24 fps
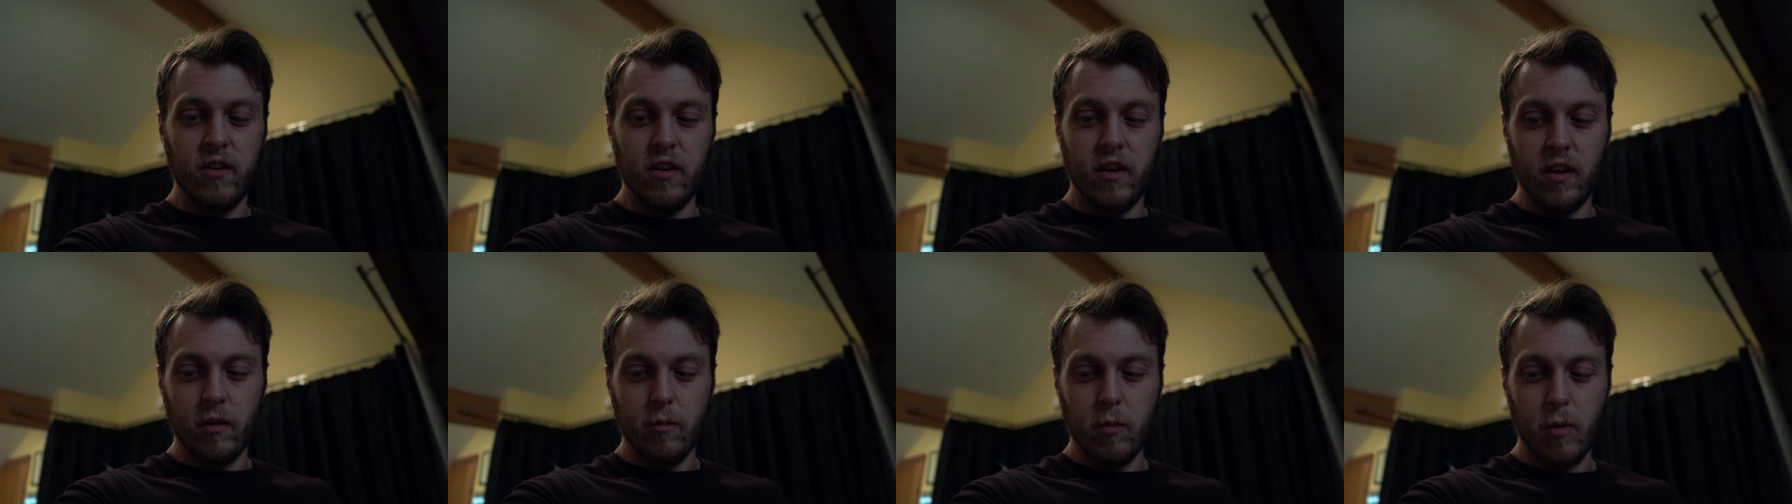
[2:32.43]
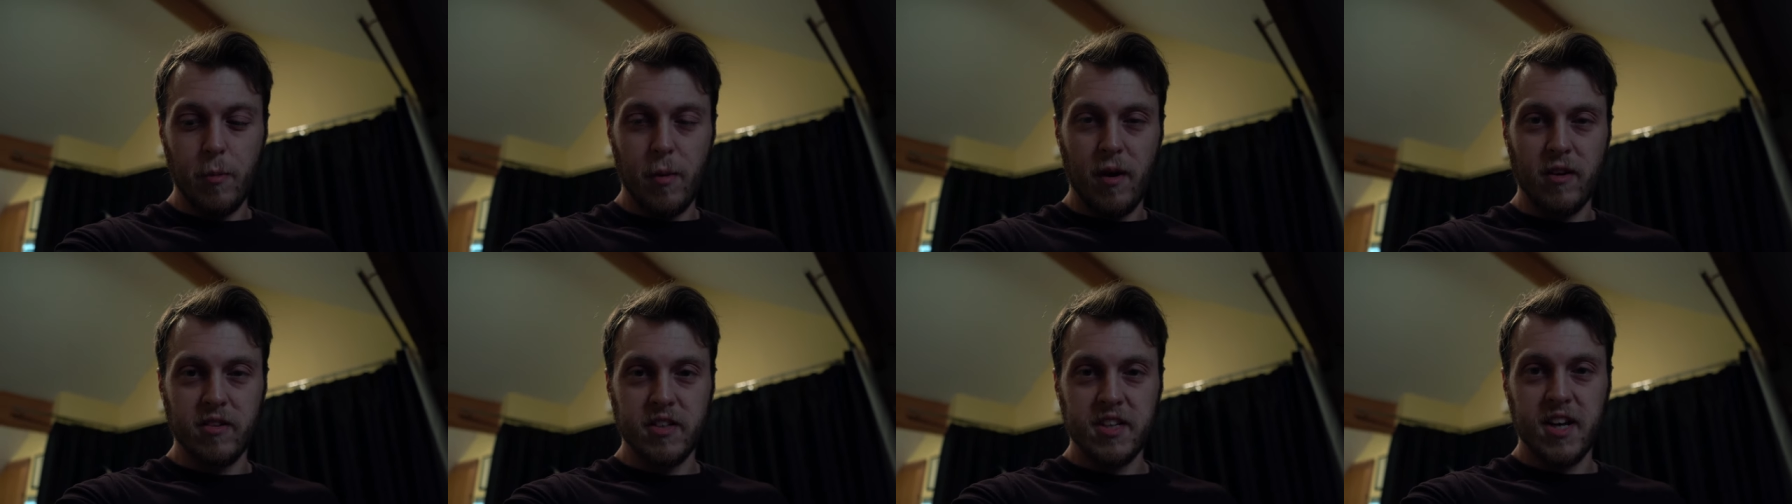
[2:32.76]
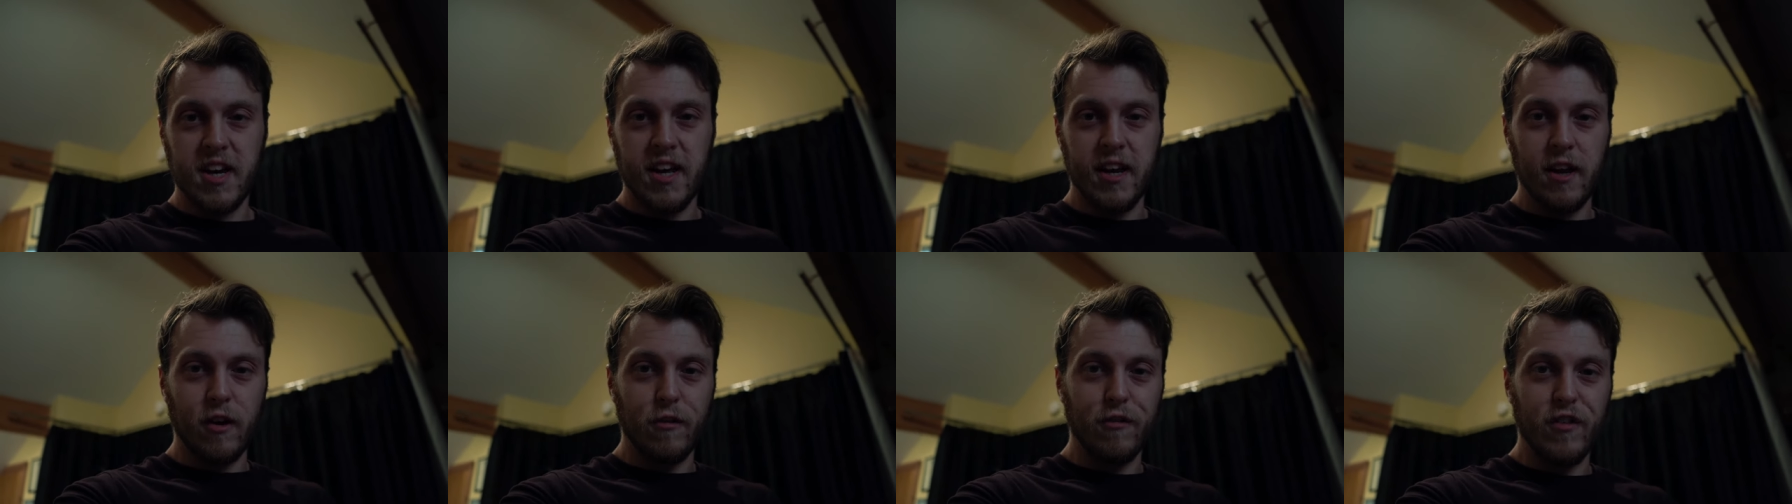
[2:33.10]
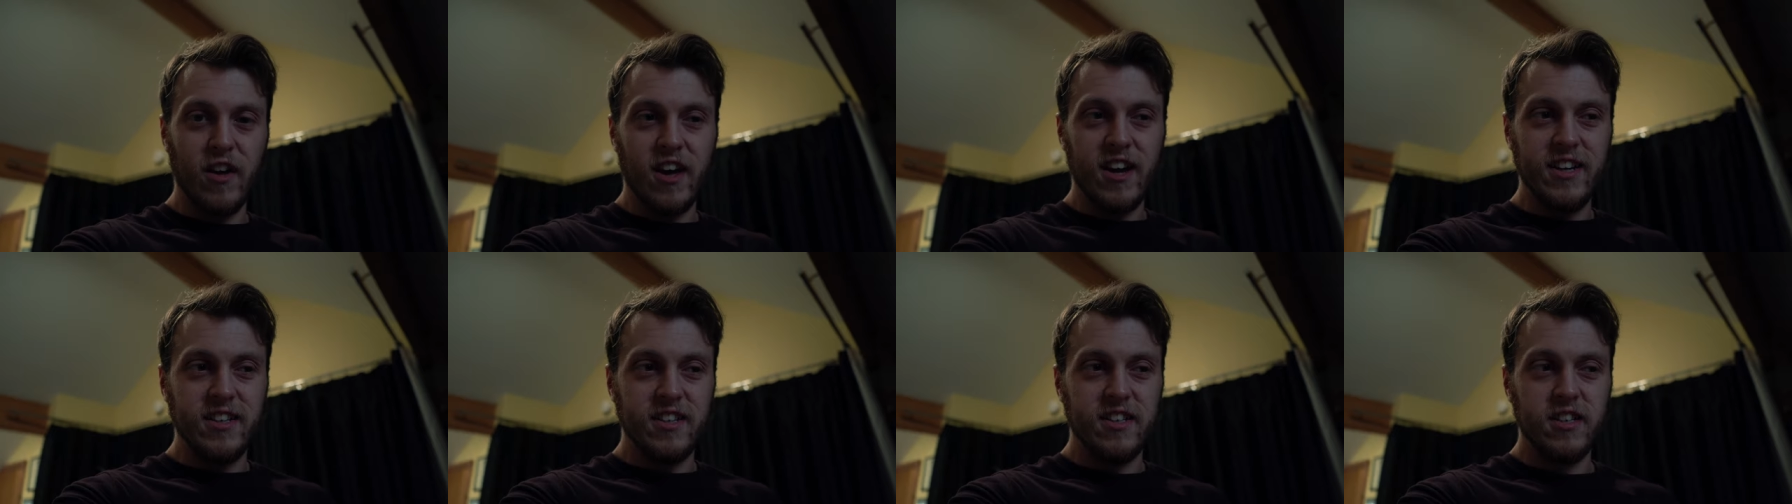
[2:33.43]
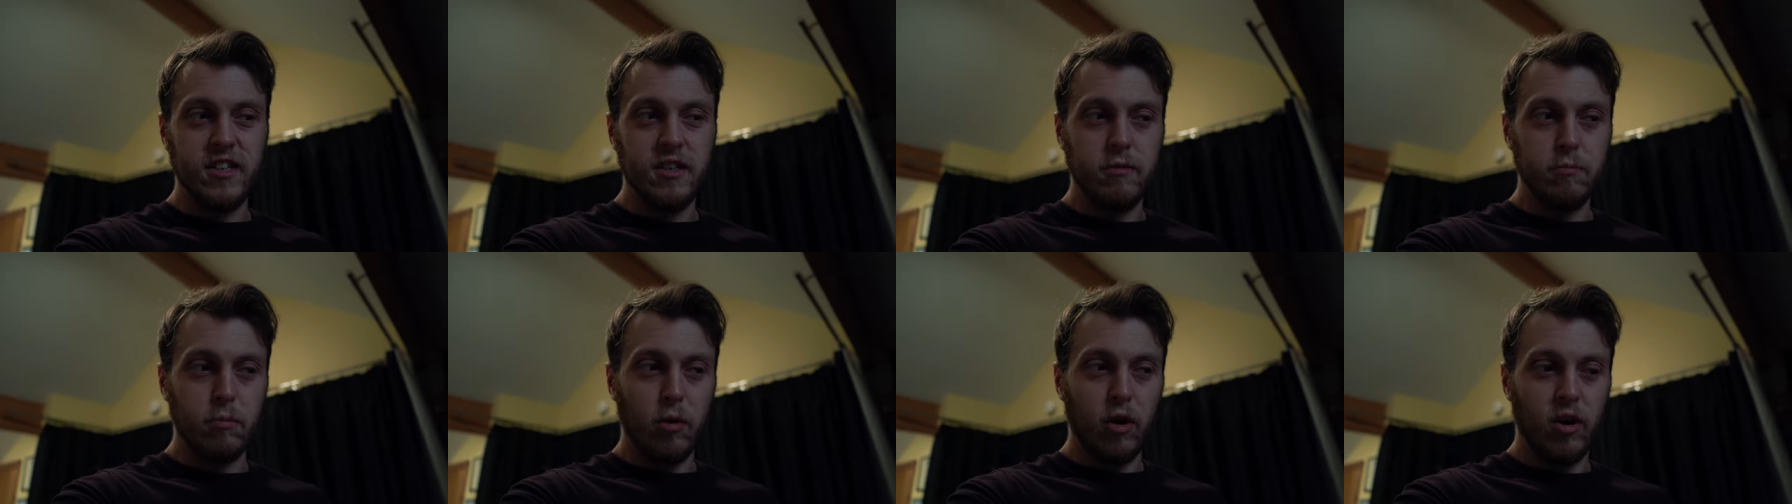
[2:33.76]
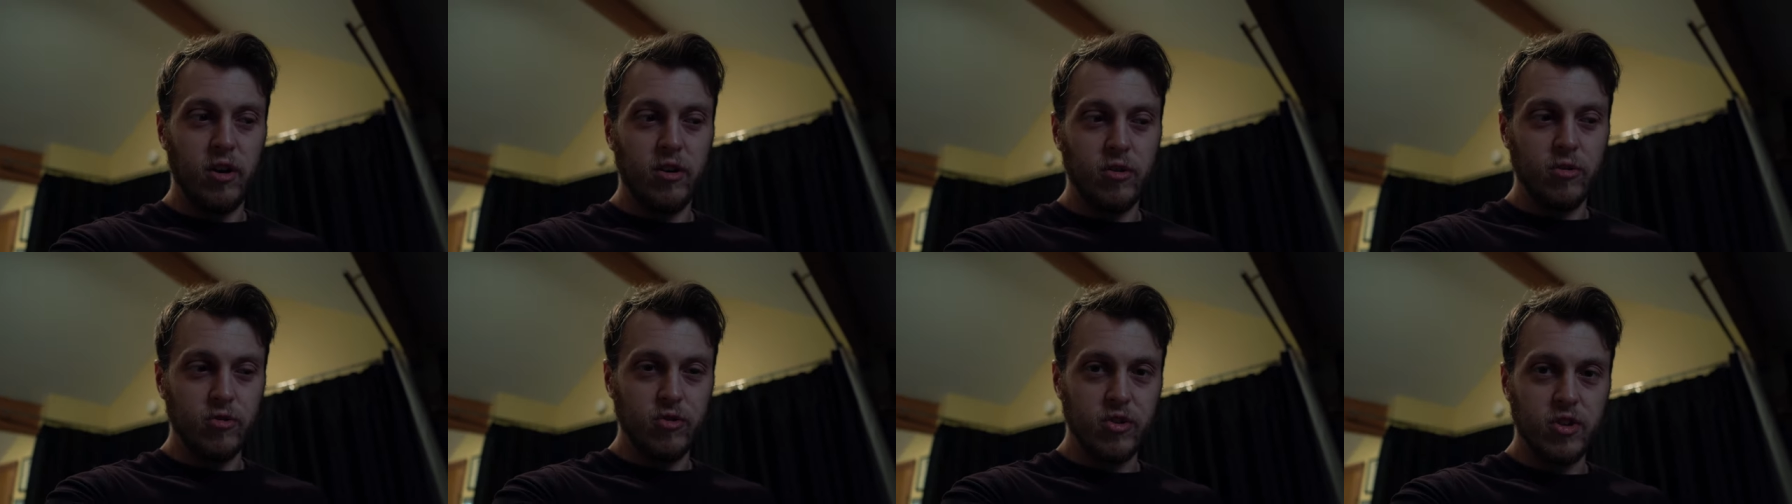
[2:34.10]
and I'm about to head out for eighteen
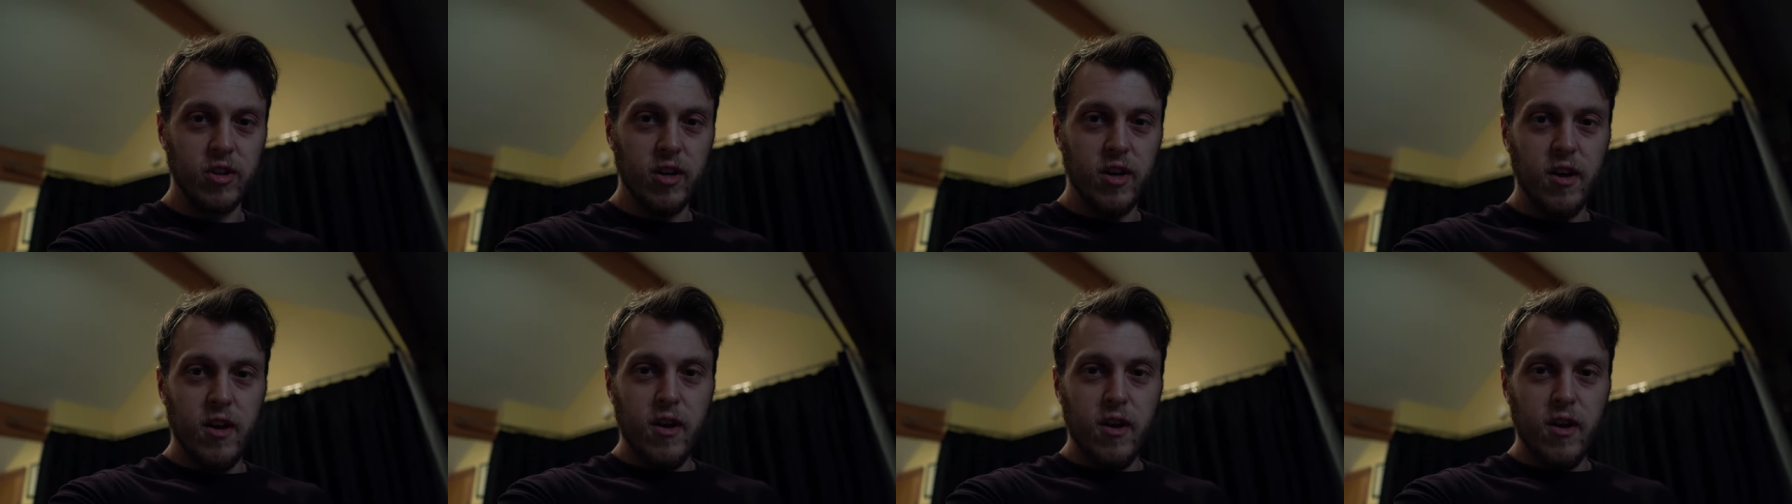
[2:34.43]
miles.